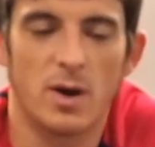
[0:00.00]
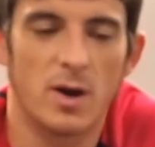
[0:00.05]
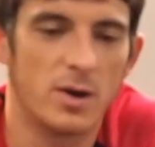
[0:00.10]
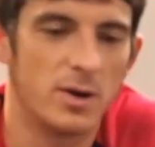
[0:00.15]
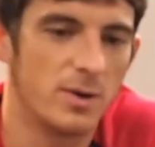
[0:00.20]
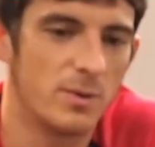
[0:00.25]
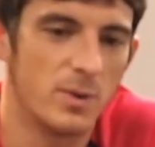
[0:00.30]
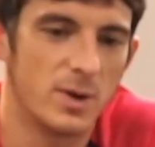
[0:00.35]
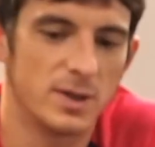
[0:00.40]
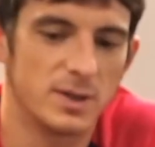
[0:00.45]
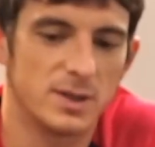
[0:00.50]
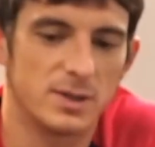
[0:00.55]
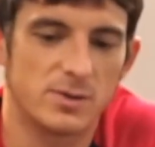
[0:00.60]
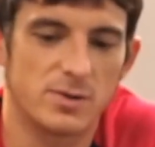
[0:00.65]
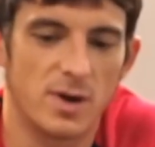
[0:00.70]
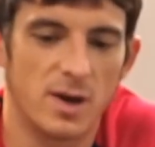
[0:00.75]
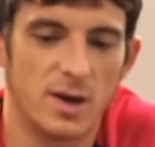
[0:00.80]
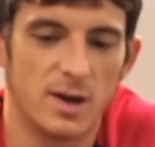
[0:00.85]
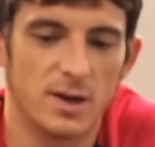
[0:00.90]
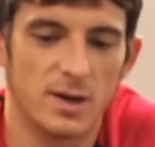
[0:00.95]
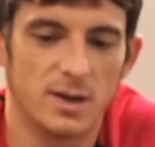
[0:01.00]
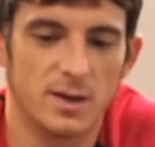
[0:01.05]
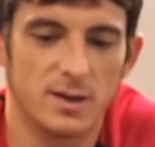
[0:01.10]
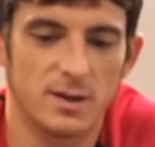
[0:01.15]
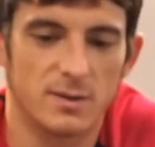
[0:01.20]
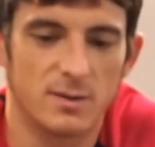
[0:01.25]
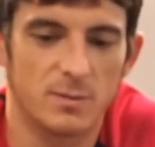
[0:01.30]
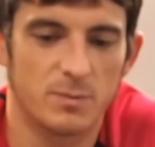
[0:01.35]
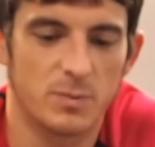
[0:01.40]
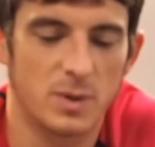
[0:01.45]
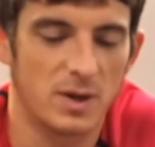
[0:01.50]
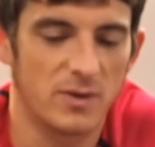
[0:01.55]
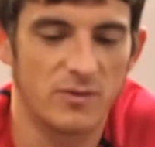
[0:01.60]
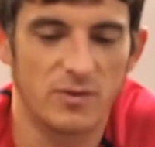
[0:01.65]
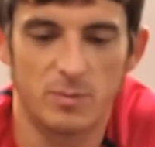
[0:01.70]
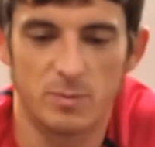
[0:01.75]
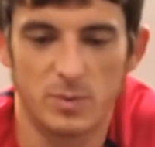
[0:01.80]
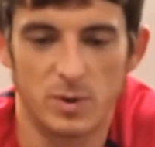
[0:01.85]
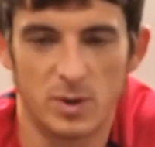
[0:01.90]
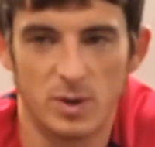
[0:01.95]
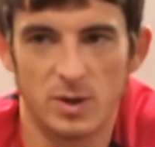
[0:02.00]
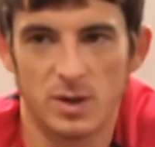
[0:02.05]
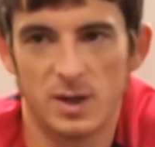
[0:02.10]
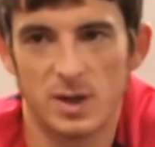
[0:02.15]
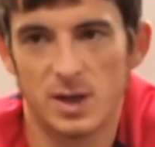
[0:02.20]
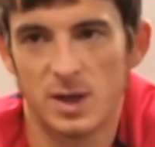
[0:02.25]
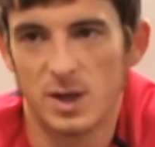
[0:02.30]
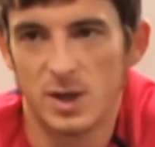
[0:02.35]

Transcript: And I went to train and play football